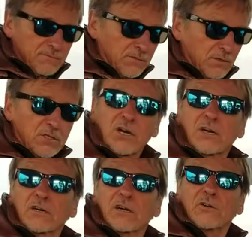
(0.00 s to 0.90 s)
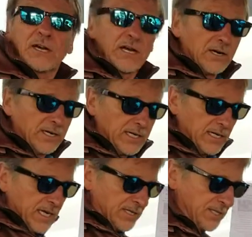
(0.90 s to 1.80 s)
for cargo area.
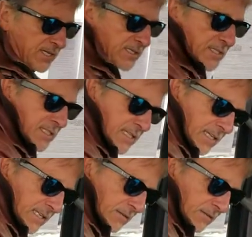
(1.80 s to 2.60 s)
You can see the